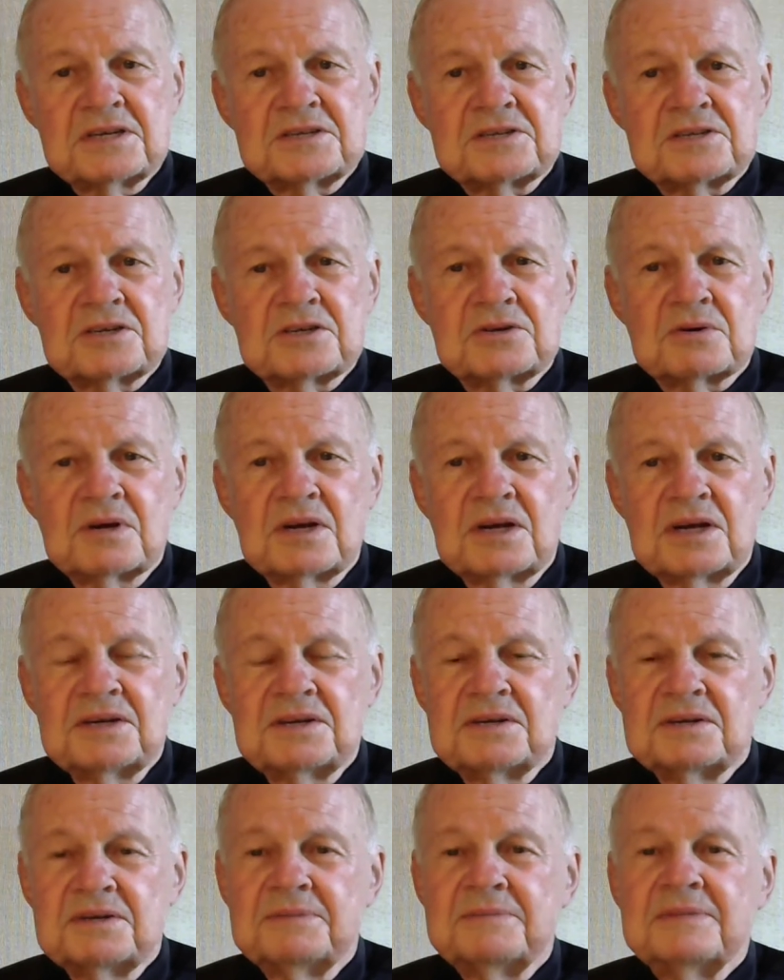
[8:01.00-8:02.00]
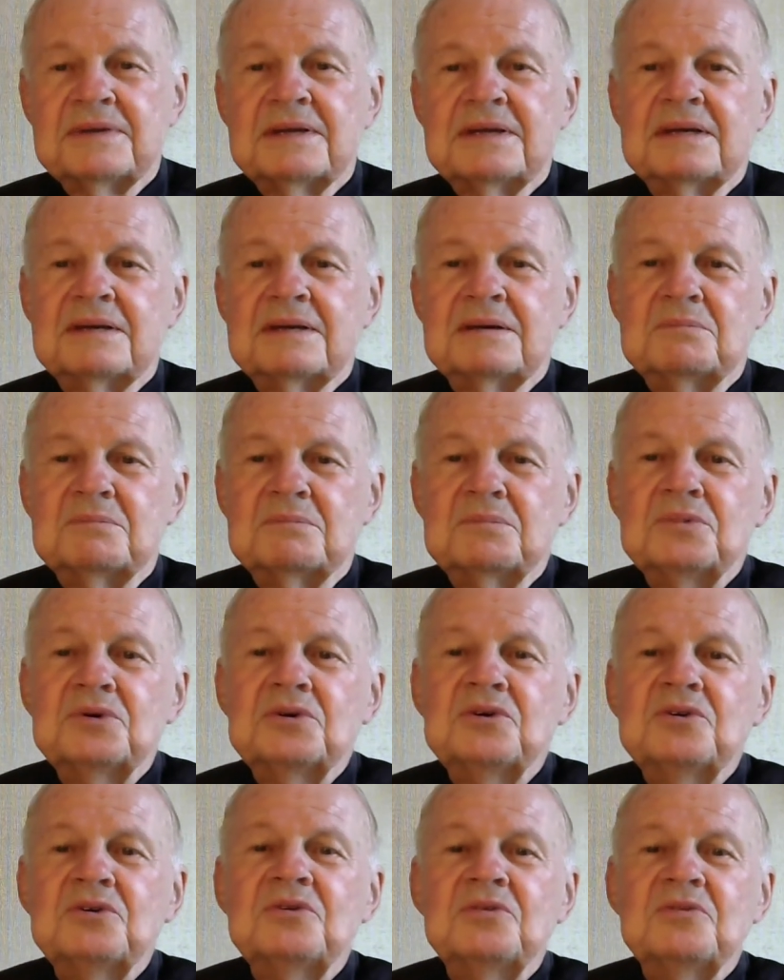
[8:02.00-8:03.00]
try to
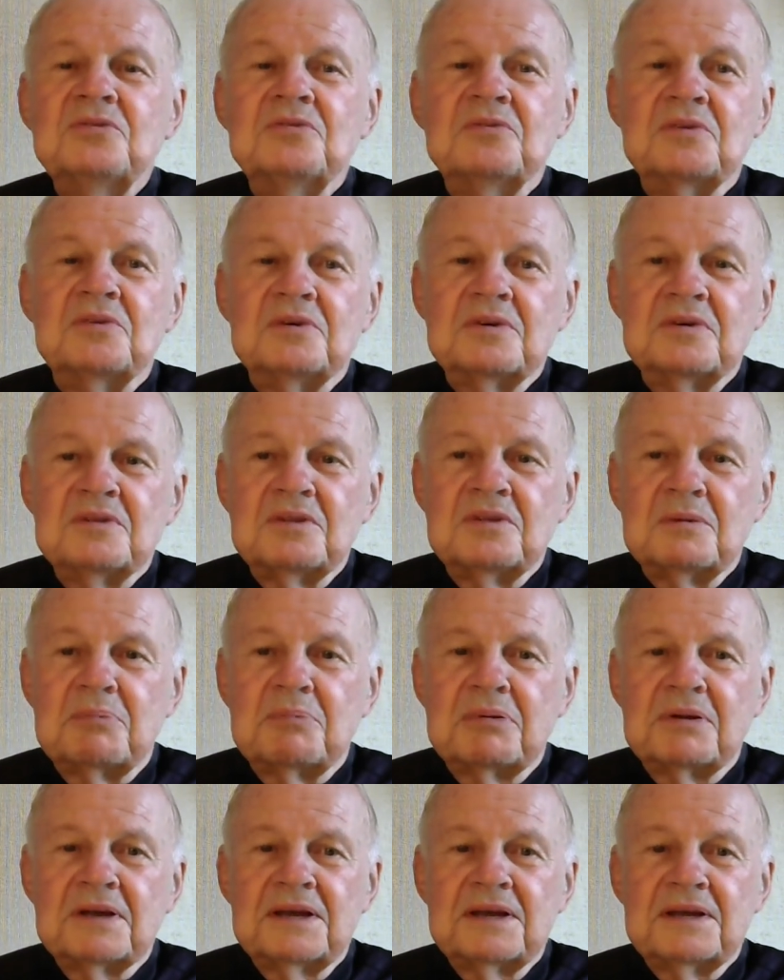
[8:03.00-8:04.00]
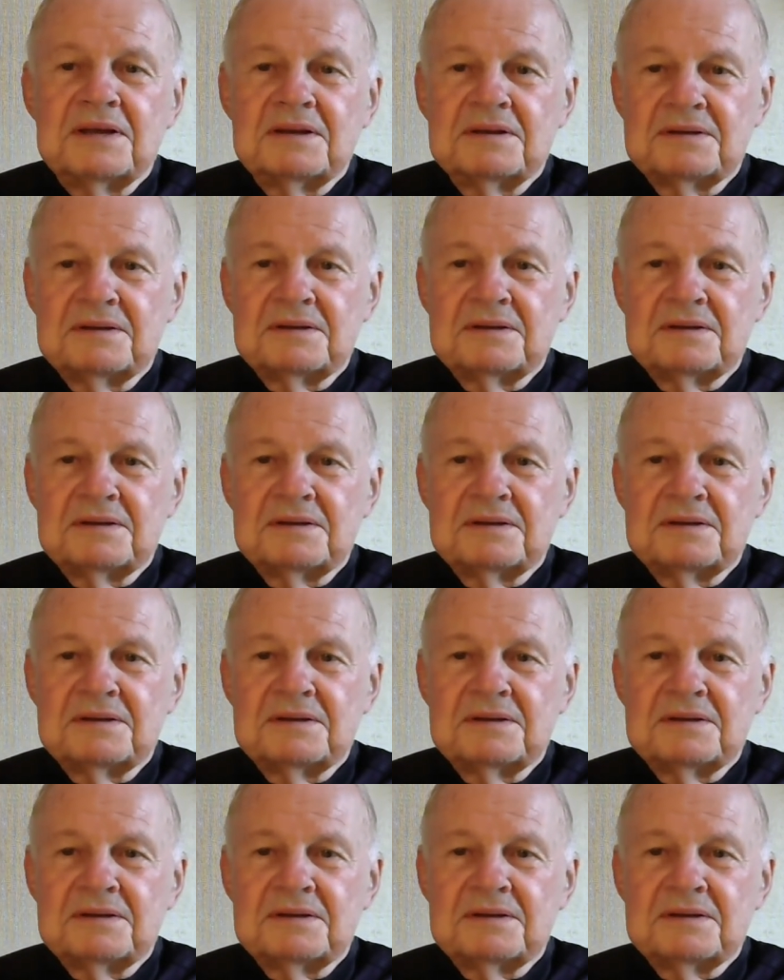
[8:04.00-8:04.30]
move the planet,